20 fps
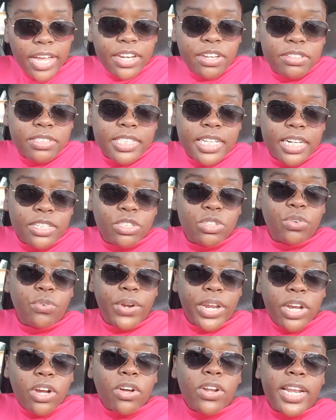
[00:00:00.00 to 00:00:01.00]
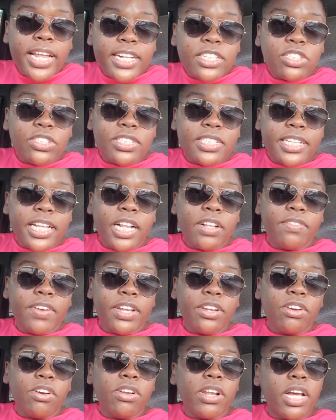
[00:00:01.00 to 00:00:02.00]
and you start to recollect yourself
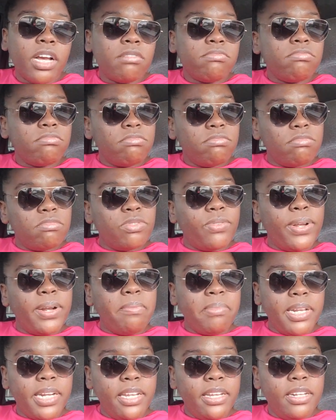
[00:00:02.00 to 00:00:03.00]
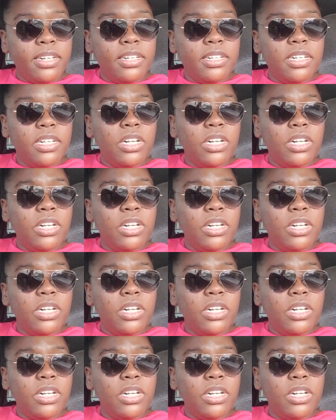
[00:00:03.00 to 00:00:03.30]
and you go like, oh, wait a minute,